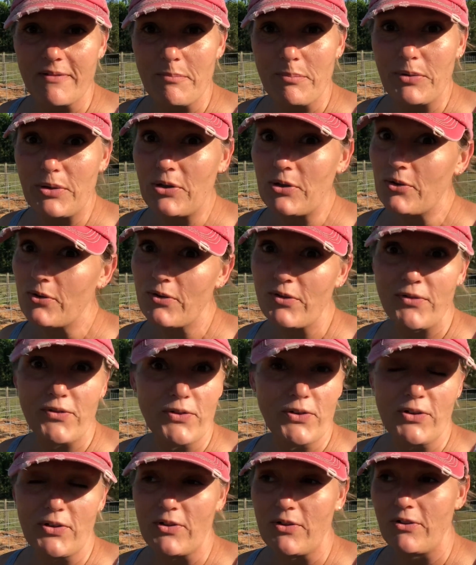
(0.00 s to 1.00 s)

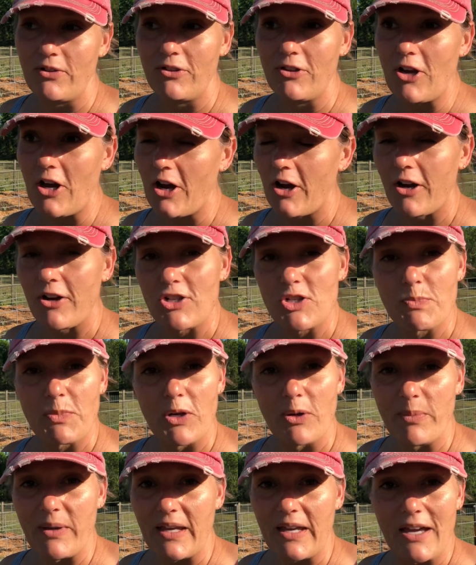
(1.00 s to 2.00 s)
beautiful large
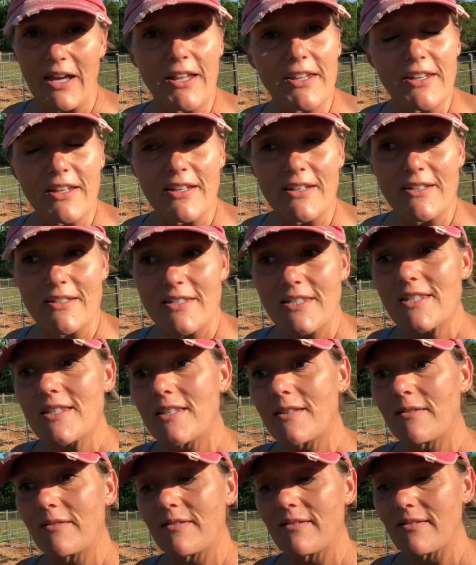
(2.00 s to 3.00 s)
bulbing onions
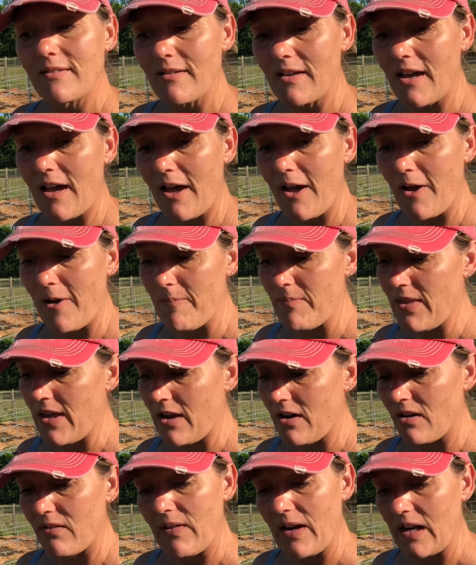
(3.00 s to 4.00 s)

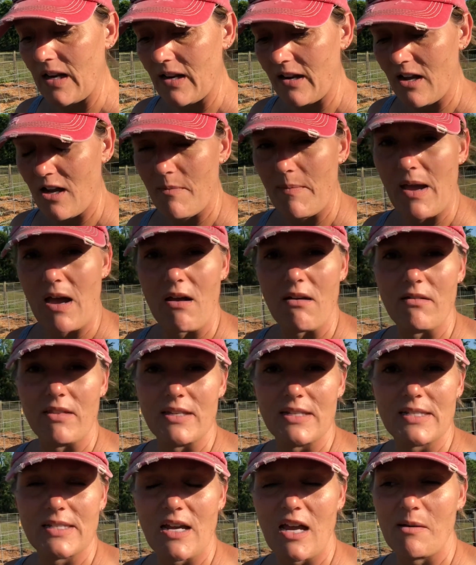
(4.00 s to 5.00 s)
that are ready to come out
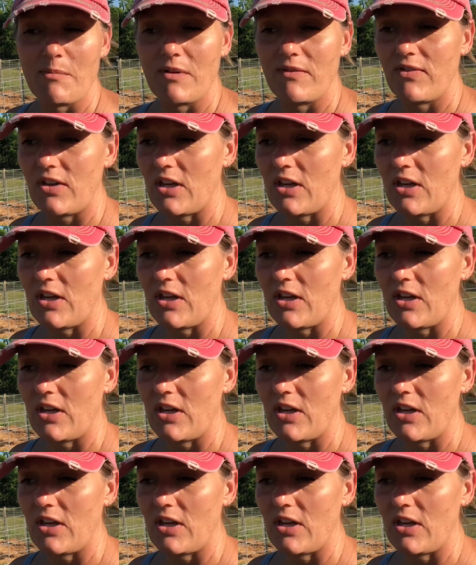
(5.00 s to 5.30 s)
this time of